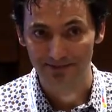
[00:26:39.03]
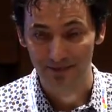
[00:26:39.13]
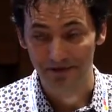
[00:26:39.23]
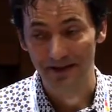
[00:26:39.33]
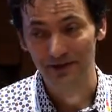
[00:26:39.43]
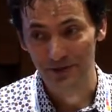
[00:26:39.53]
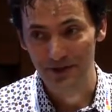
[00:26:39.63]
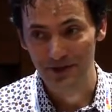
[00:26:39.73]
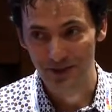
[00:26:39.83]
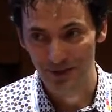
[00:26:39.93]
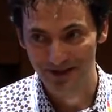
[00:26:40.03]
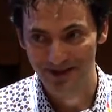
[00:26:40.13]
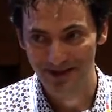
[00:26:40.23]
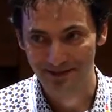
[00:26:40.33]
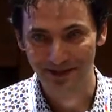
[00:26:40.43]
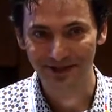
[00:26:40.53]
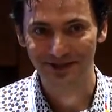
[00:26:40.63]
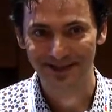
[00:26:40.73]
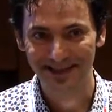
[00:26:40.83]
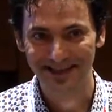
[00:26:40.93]
Effectopedia was the
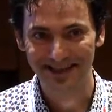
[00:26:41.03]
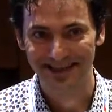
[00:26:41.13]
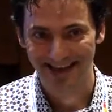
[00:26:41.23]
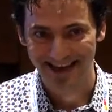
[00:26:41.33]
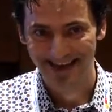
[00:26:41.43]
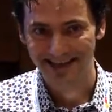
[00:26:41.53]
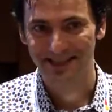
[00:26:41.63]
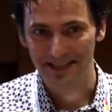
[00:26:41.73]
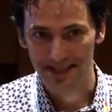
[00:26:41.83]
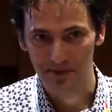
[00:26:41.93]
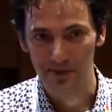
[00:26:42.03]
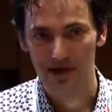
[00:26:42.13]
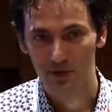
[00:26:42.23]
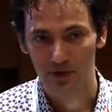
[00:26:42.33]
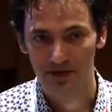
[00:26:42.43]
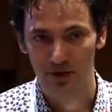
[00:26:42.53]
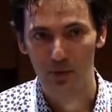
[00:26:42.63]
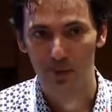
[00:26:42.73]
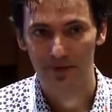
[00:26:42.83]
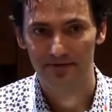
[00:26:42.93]
originally system that was
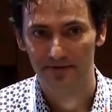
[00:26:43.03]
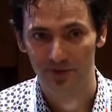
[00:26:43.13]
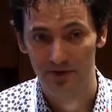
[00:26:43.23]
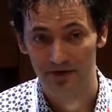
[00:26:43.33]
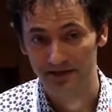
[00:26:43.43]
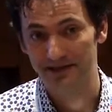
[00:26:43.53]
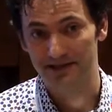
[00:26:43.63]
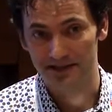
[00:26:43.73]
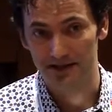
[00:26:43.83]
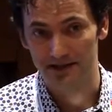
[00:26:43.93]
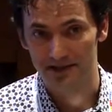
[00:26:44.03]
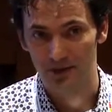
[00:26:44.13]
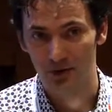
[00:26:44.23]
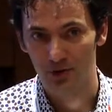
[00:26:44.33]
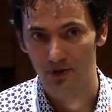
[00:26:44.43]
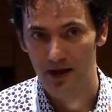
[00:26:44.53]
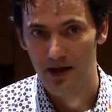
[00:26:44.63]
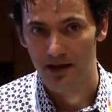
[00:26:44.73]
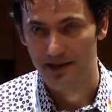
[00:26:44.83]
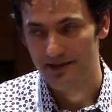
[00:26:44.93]
open from the very start. So
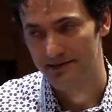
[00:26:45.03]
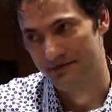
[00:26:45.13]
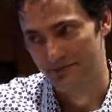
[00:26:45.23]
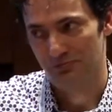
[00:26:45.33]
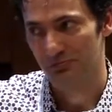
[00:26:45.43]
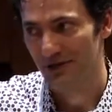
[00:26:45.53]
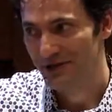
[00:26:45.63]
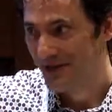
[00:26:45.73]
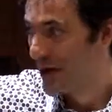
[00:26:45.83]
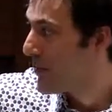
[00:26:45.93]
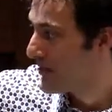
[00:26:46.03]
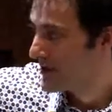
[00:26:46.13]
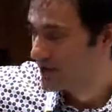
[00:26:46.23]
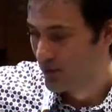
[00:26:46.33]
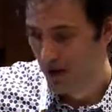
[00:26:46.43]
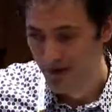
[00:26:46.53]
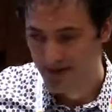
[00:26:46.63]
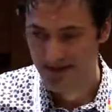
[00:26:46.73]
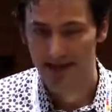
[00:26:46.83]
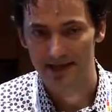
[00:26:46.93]
it's currently open as well,
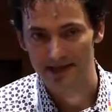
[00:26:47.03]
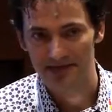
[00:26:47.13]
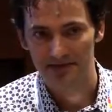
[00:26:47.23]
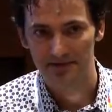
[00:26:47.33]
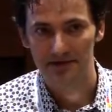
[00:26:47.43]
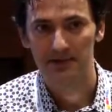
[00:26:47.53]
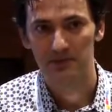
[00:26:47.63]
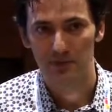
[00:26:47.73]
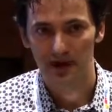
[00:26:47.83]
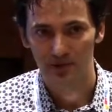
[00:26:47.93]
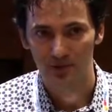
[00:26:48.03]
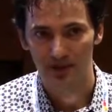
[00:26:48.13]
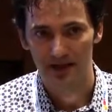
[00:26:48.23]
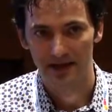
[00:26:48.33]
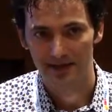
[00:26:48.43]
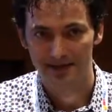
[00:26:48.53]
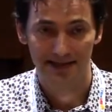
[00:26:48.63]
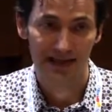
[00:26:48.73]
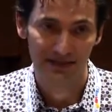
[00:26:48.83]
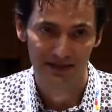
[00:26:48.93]
and it has 17 pathway
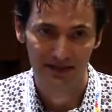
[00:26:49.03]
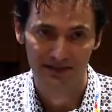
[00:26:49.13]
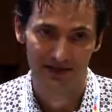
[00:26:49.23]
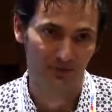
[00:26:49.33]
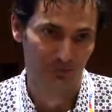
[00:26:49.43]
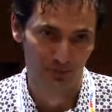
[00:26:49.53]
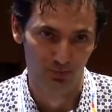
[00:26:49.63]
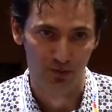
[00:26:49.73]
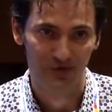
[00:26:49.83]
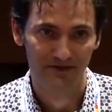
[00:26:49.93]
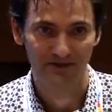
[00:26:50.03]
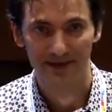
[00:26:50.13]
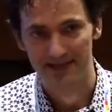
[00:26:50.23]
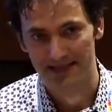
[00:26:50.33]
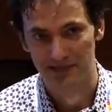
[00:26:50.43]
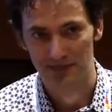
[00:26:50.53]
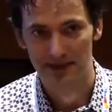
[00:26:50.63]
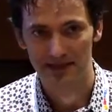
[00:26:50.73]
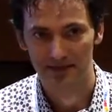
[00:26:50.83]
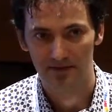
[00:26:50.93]
sketches, some more advanced, some
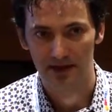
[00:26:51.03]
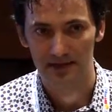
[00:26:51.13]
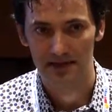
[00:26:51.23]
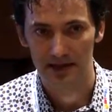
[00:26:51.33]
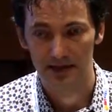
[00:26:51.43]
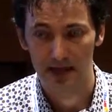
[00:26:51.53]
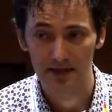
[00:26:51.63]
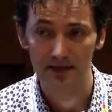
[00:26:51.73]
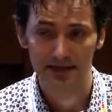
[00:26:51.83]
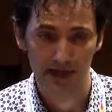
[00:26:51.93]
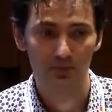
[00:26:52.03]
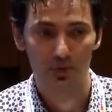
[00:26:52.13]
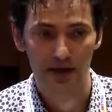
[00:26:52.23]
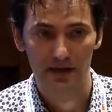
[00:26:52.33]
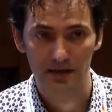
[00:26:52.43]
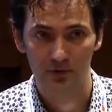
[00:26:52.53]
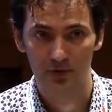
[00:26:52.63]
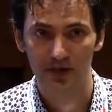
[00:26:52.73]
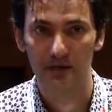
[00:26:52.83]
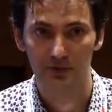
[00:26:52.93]
less advanced, in the same way the
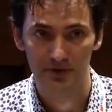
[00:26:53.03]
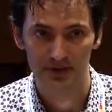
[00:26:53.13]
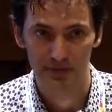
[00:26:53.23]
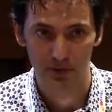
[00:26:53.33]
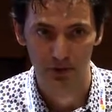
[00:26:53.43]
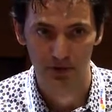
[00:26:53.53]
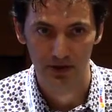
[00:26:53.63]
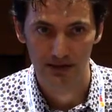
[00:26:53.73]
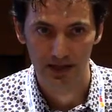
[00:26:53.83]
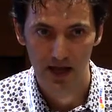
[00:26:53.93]
wiki principle works.